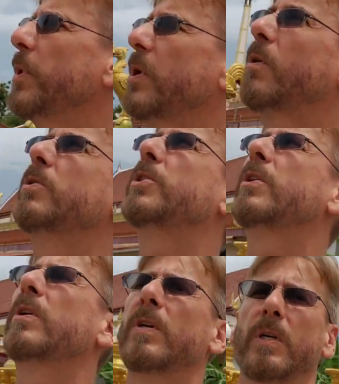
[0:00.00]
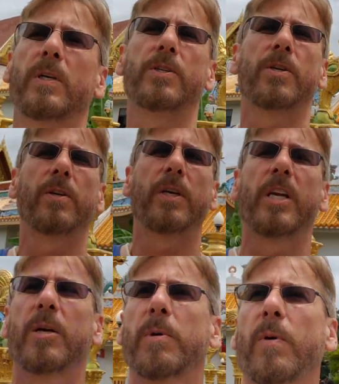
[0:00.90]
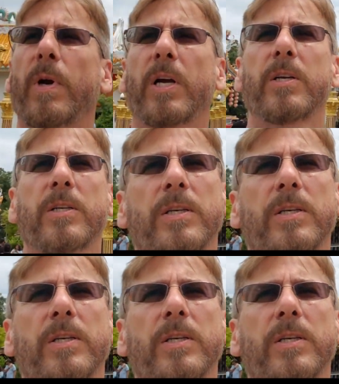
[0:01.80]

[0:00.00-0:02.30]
bit closer. I'll turn the camera around.